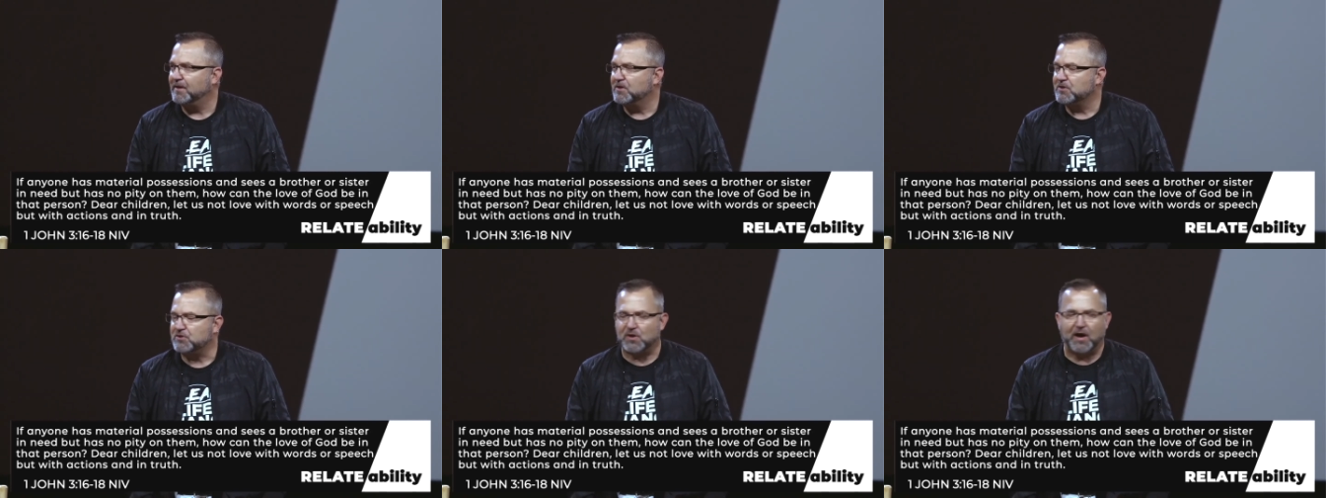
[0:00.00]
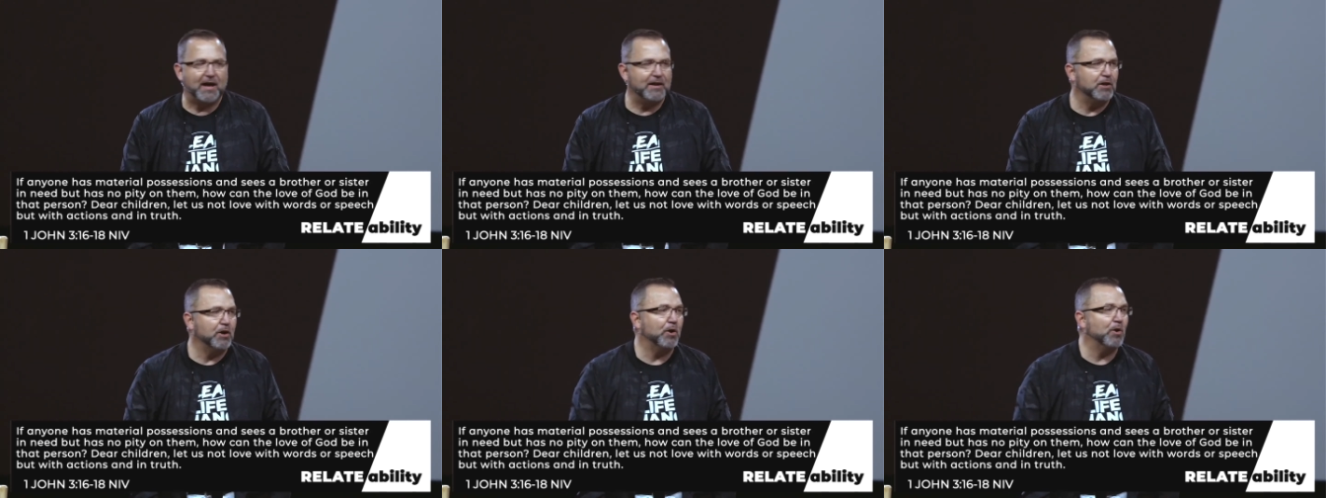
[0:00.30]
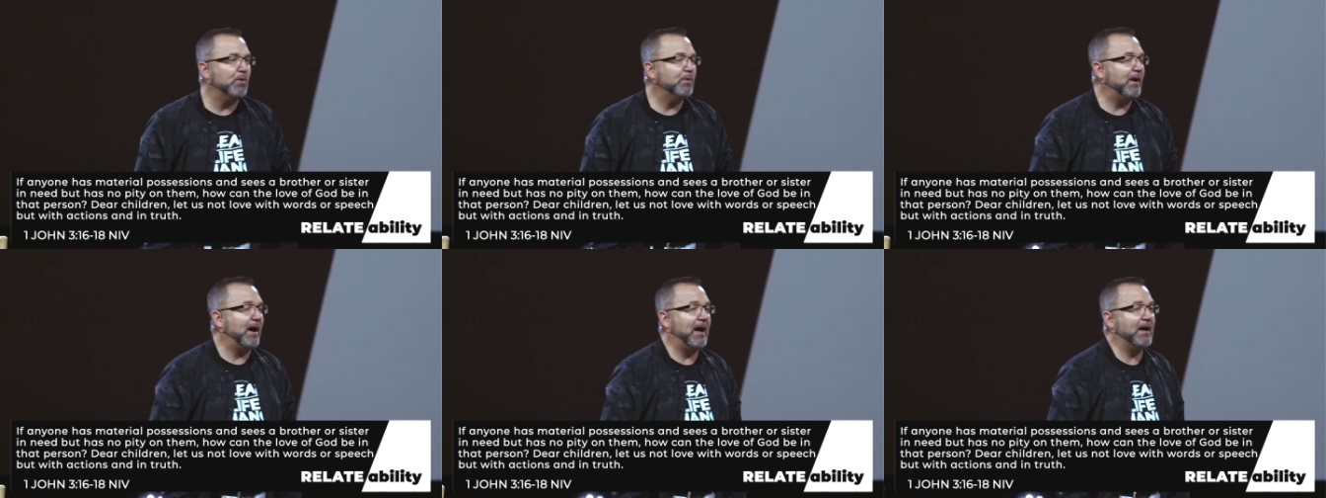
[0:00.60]
So I
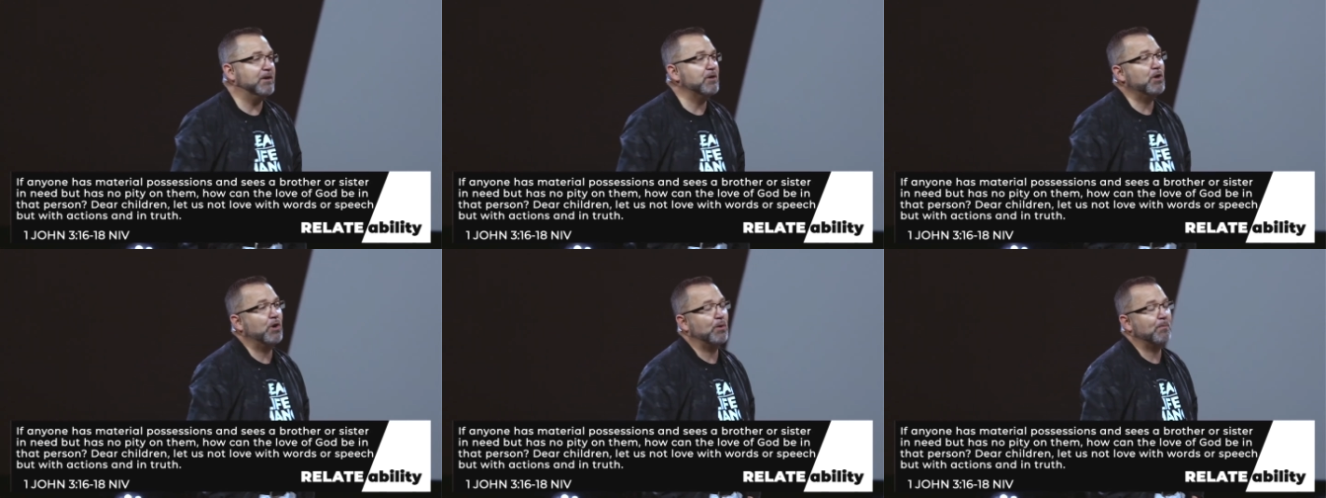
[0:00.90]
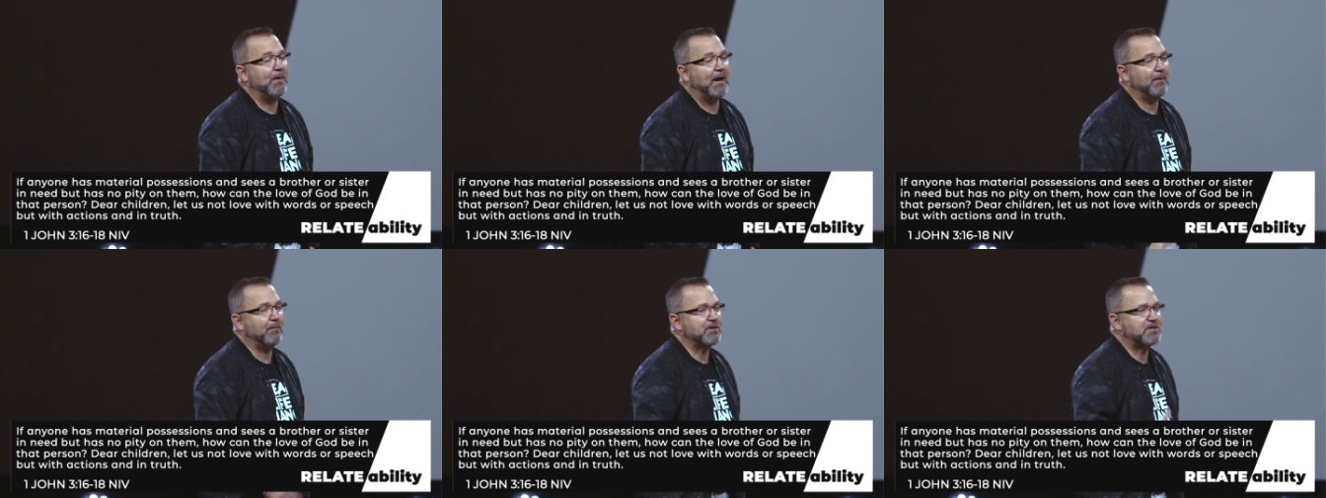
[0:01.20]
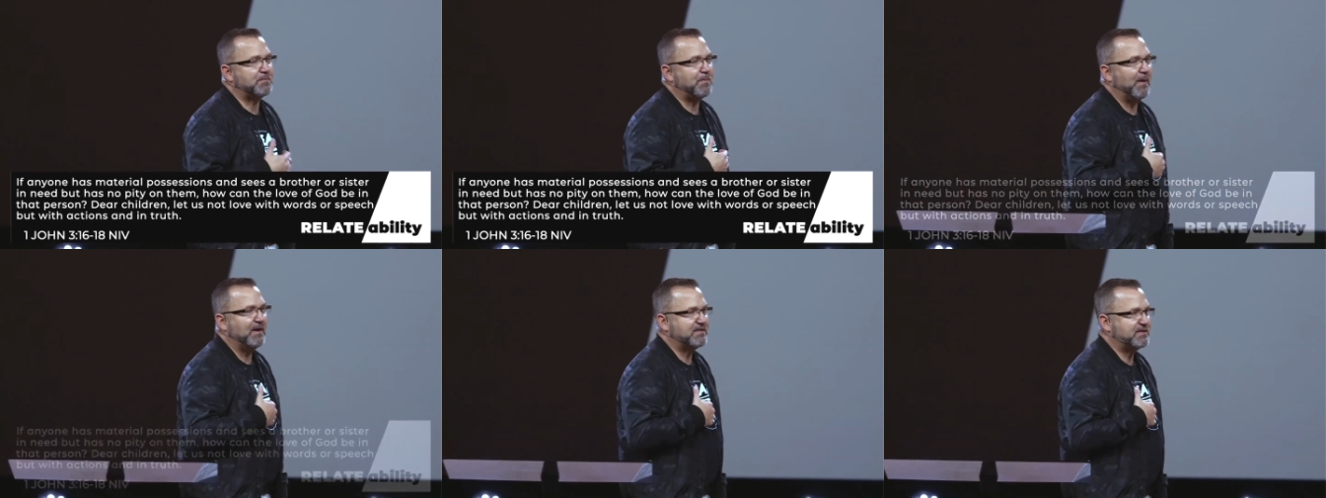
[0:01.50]
know, I know my
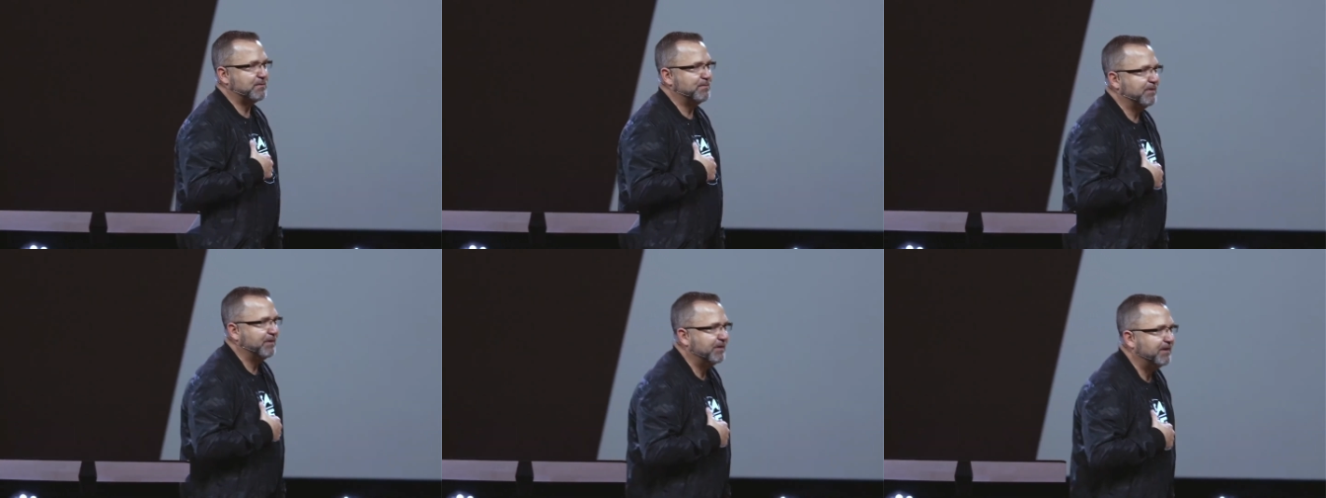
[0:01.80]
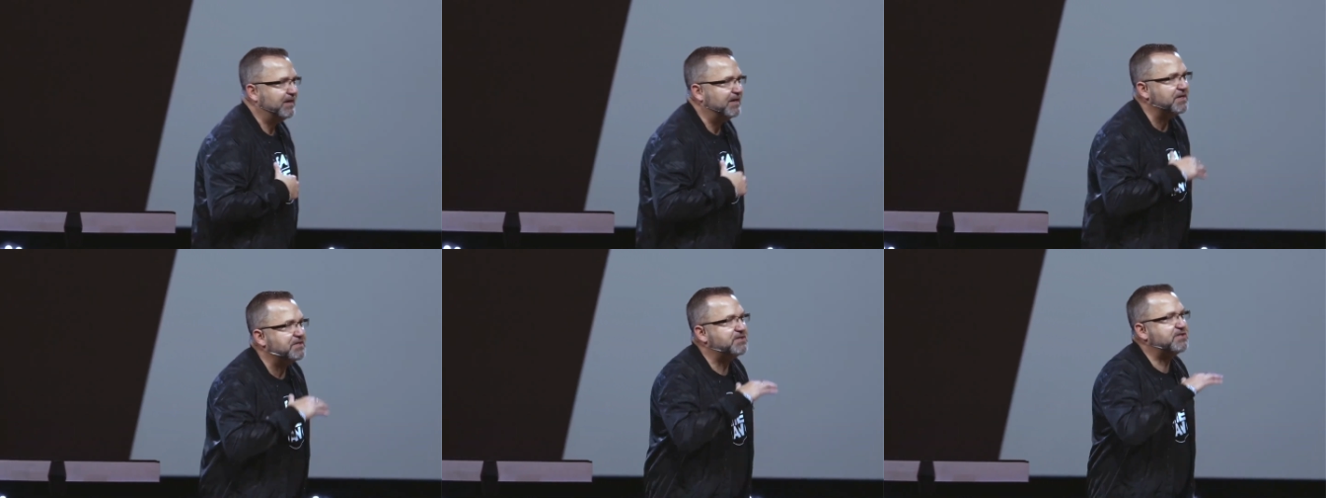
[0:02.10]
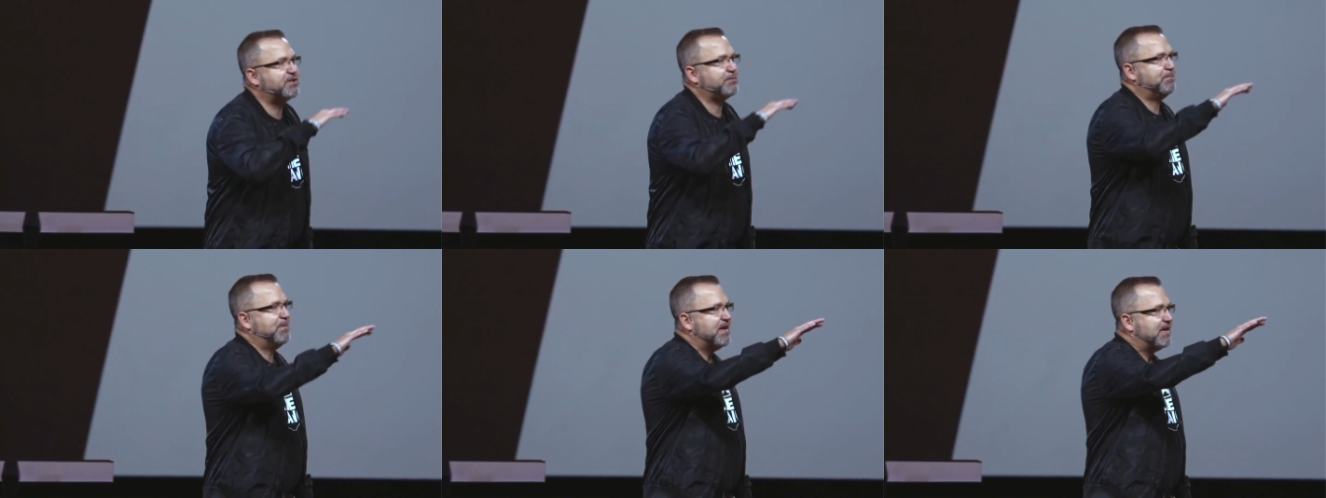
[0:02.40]
responsibility to
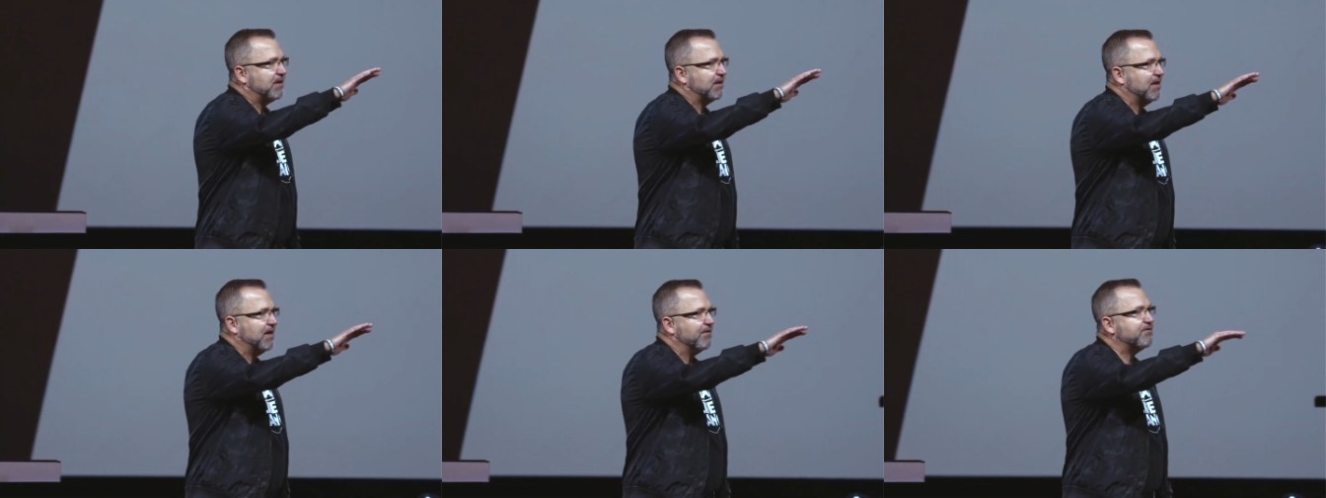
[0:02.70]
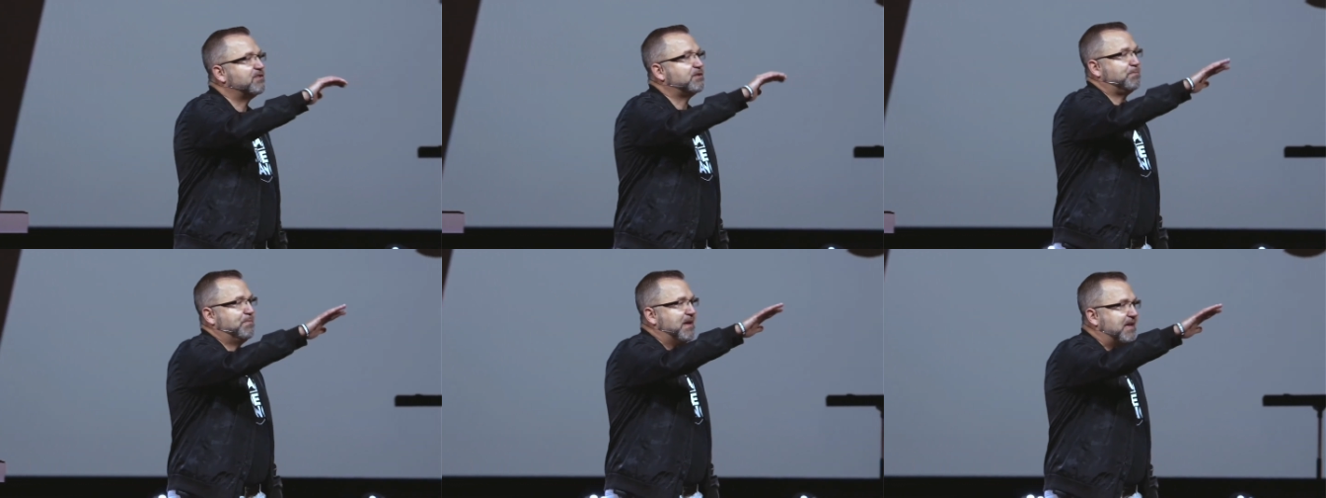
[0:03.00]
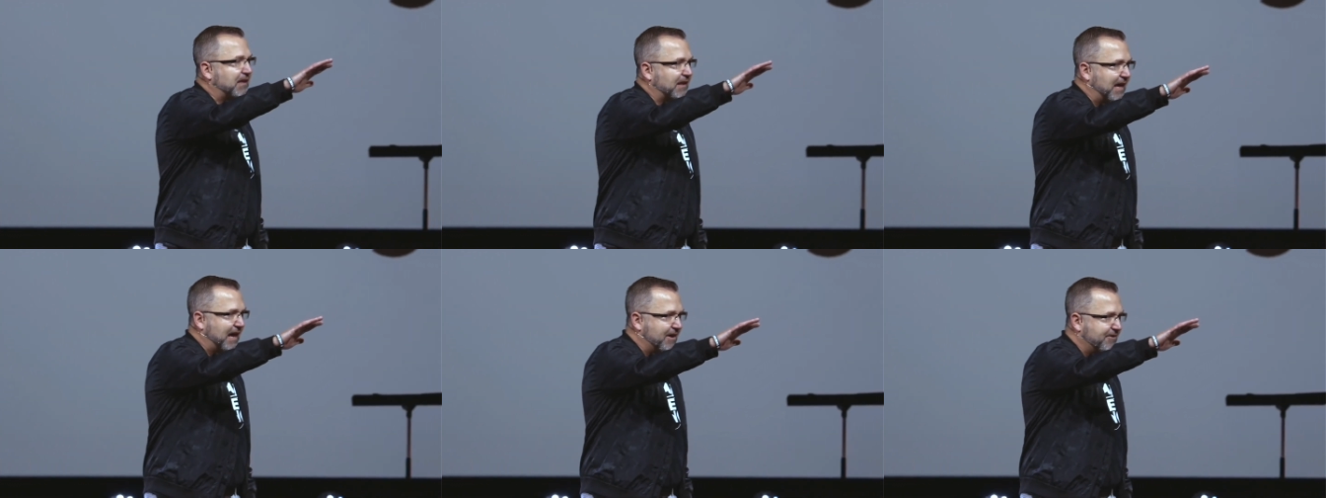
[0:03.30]
speak love, speak
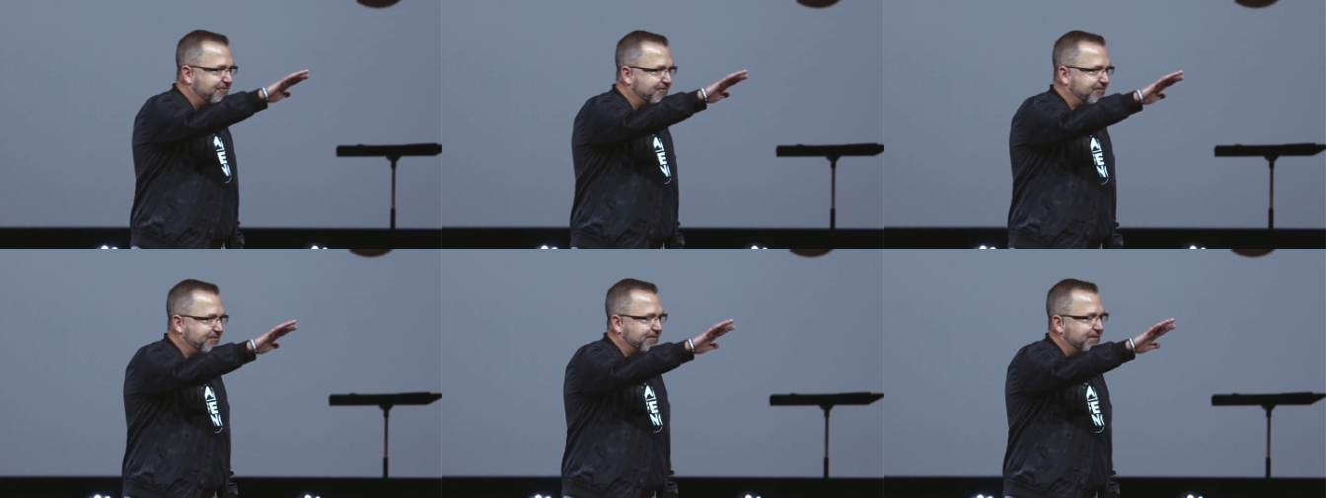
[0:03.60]
life,